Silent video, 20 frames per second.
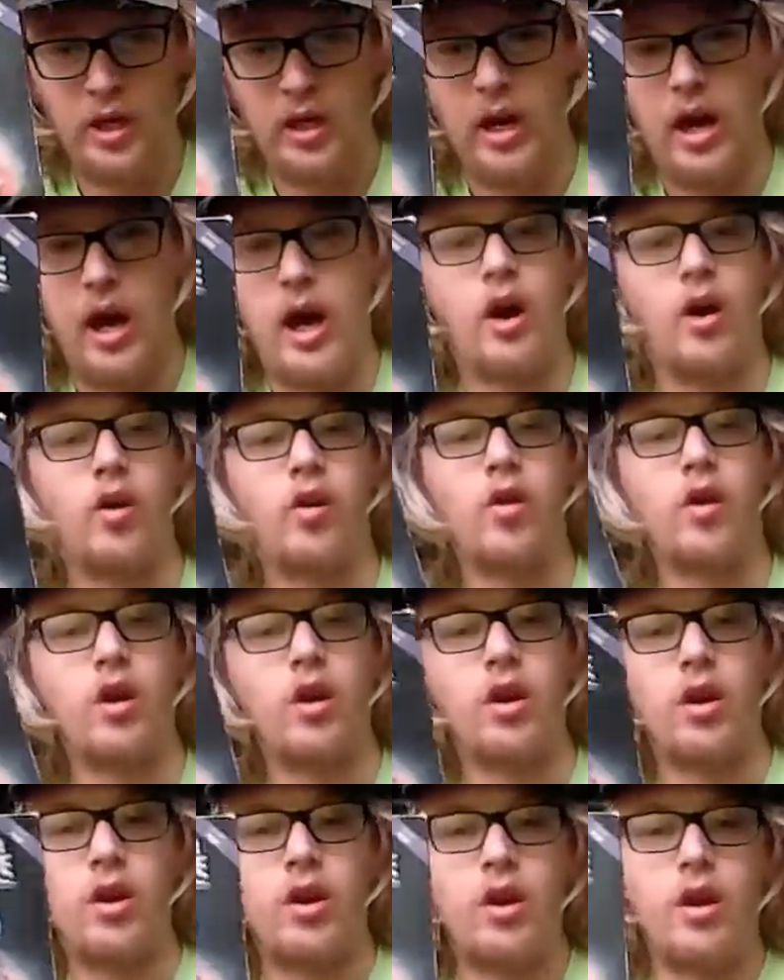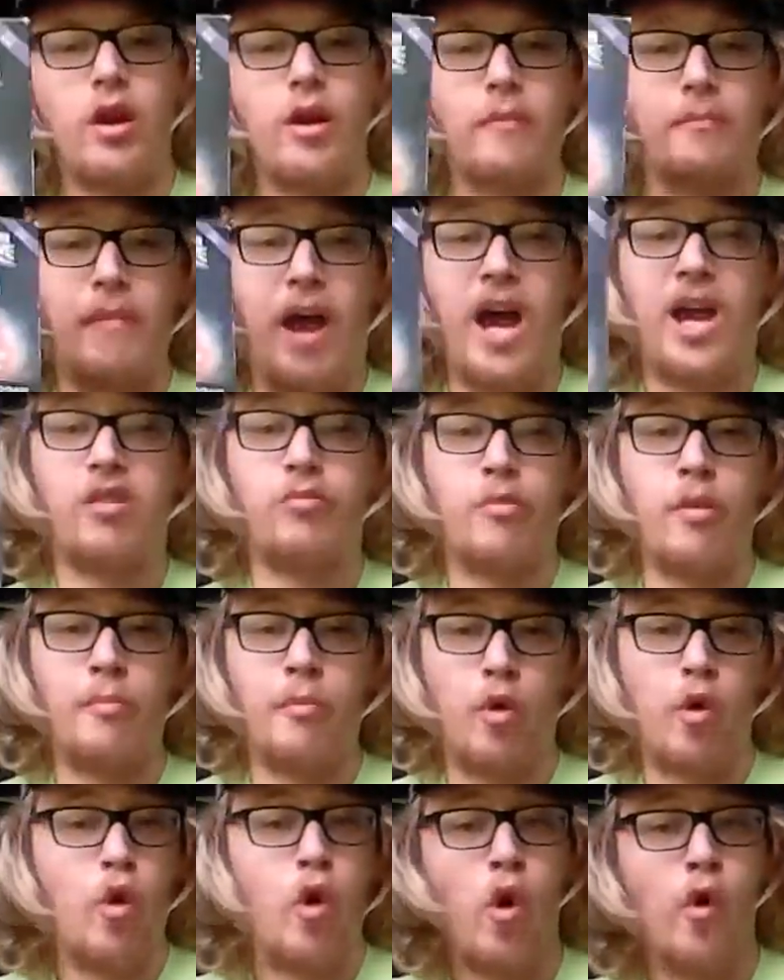Now, Maximum
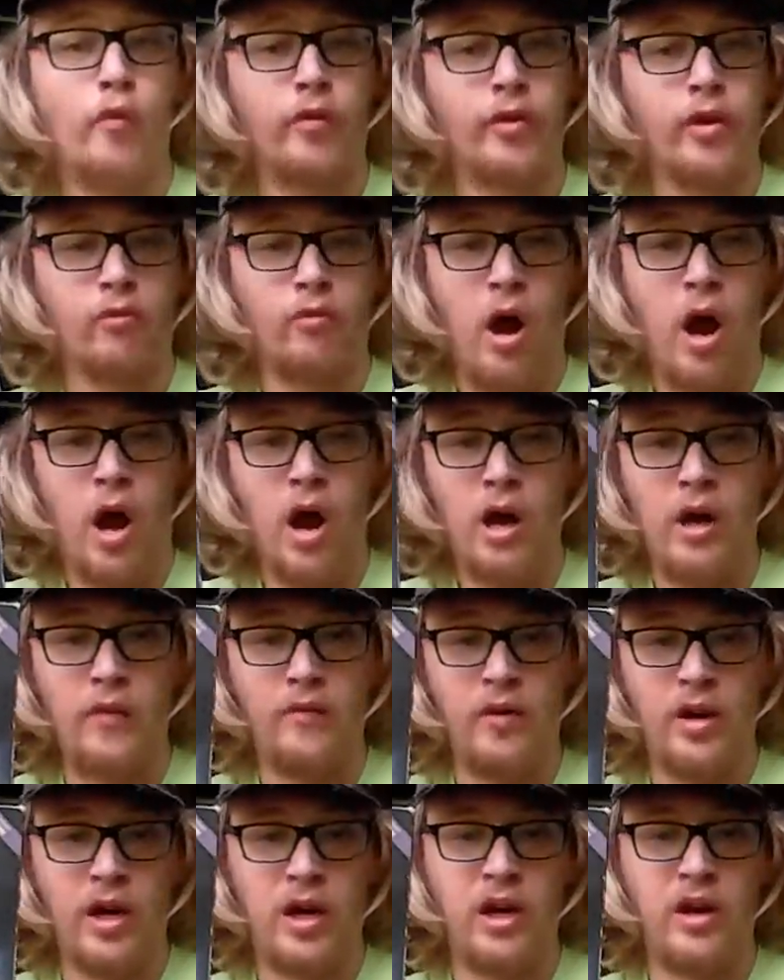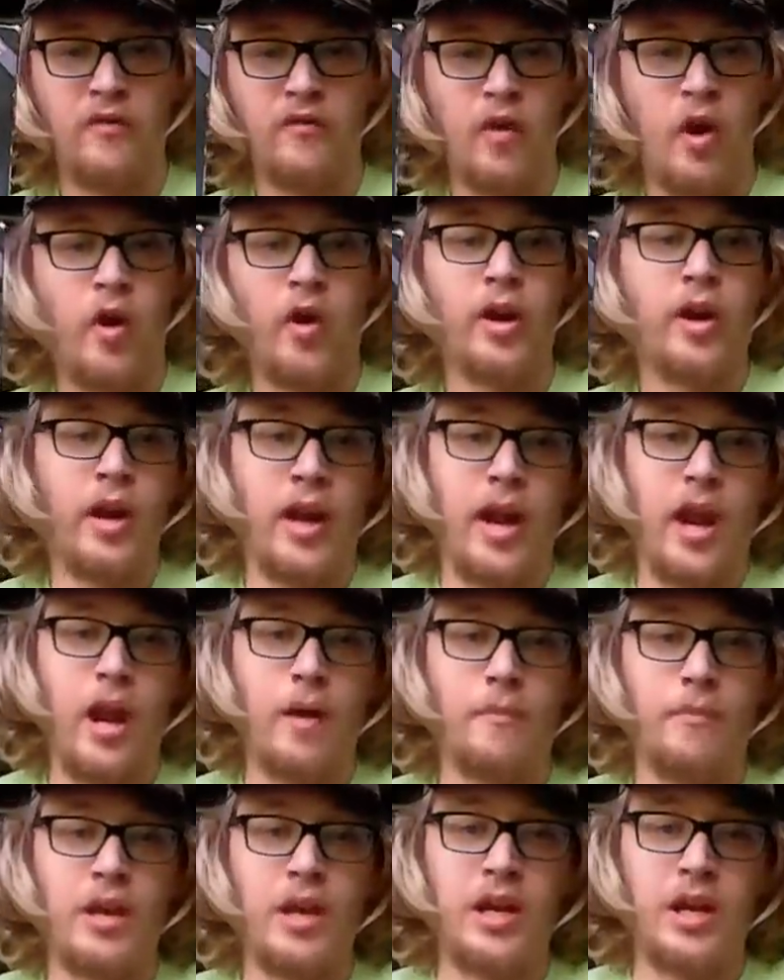Overdrive is a very
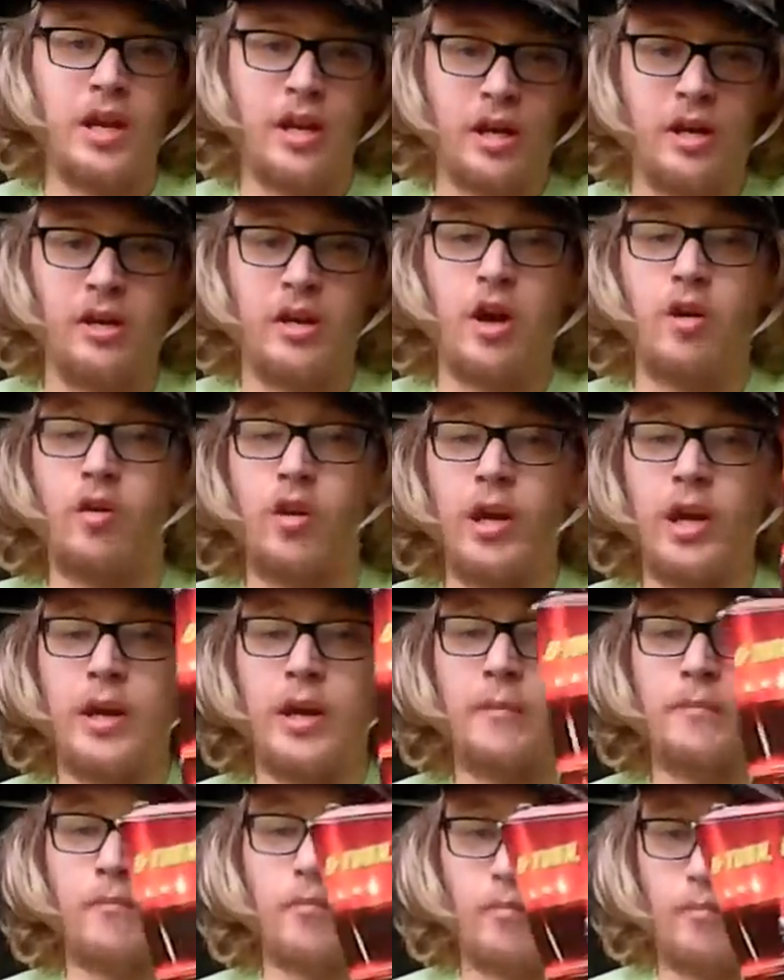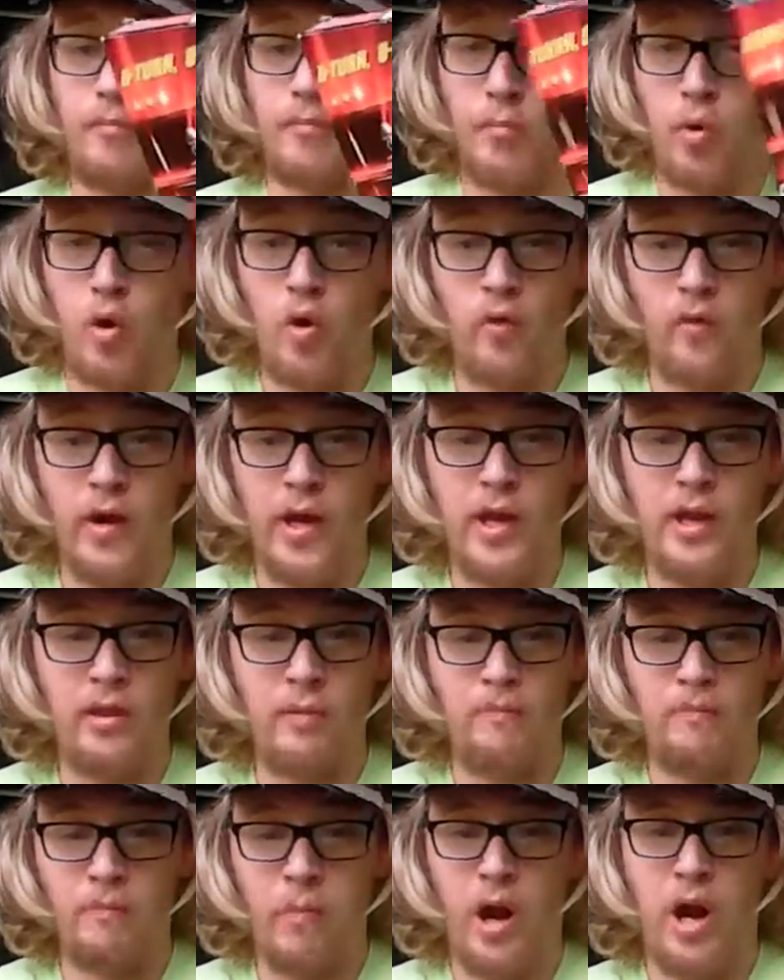campy and silly movie,
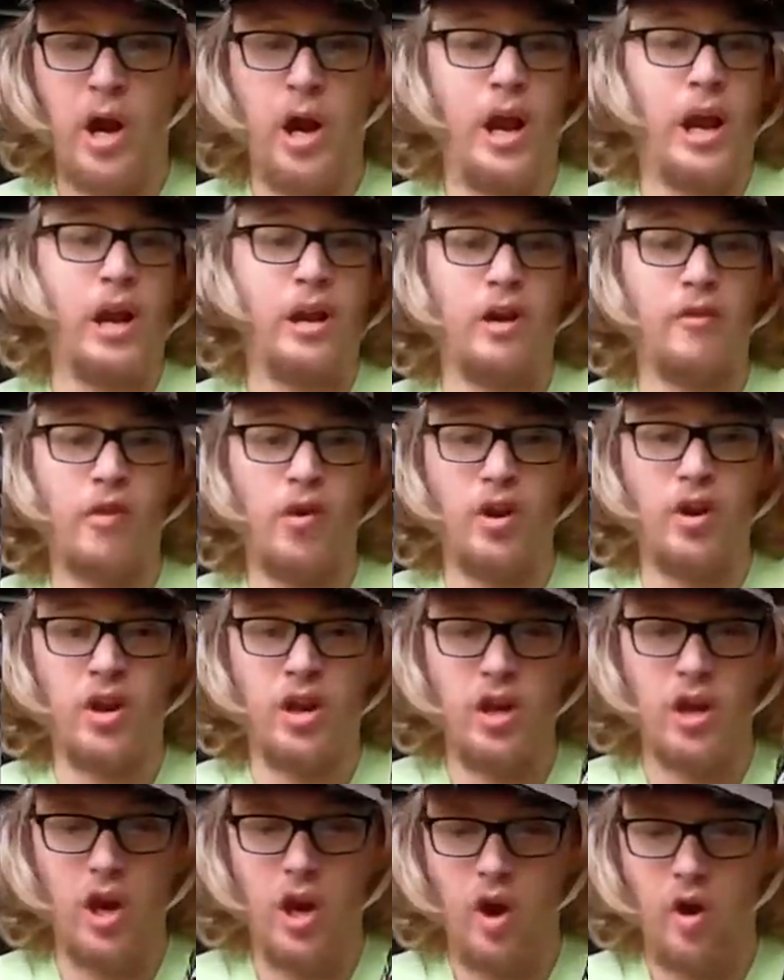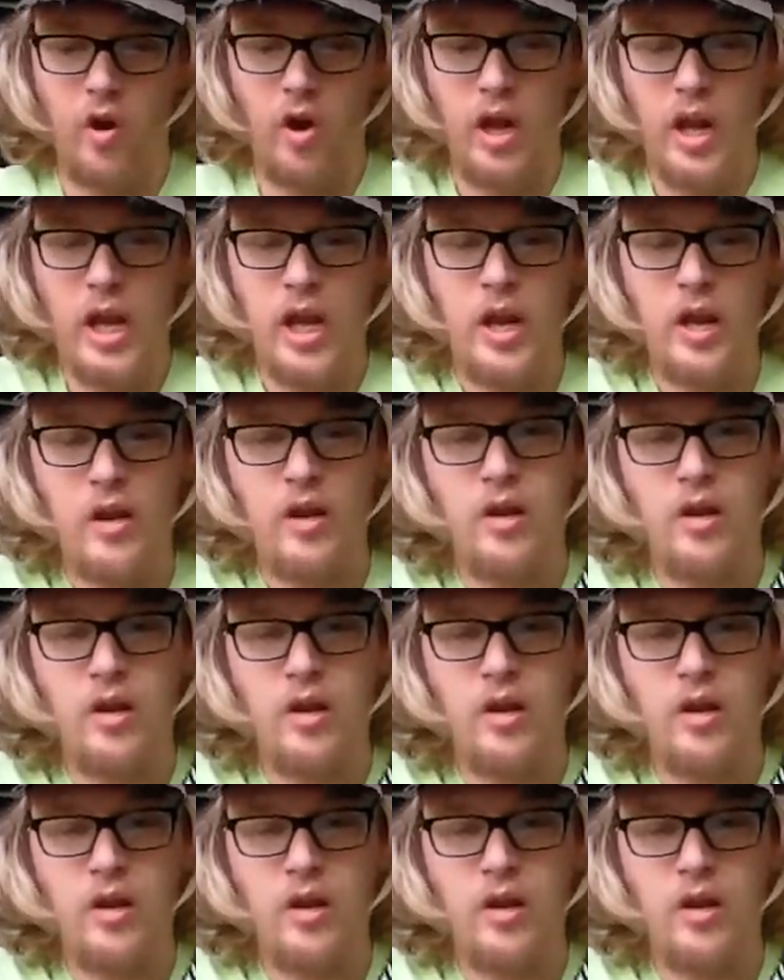but it's not very scary.